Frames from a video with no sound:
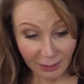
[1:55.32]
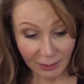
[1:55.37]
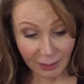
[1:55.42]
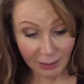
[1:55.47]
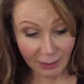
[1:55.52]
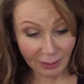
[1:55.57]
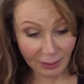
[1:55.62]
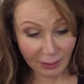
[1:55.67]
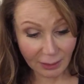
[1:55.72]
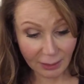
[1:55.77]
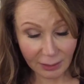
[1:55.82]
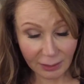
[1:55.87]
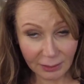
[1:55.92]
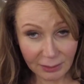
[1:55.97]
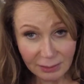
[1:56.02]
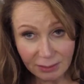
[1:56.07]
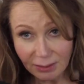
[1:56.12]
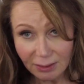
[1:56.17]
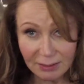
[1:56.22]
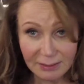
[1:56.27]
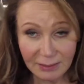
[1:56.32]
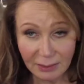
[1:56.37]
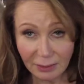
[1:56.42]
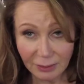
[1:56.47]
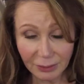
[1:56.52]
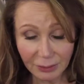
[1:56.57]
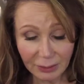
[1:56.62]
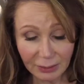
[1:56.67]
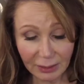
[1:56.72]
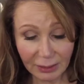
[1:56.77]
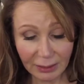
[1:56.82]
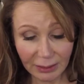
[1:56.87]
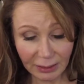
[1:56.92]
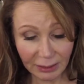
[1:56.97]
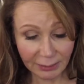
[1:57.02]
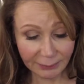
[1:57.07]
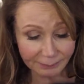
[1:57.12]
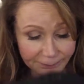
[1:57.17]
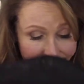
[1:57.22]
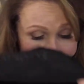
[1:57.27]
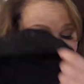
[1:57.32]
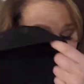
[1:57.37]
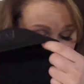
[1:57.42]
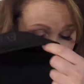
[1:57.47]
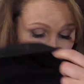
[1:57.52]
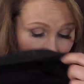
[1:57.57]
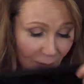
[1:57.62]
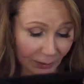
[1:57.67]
And it's all you're going to need. We're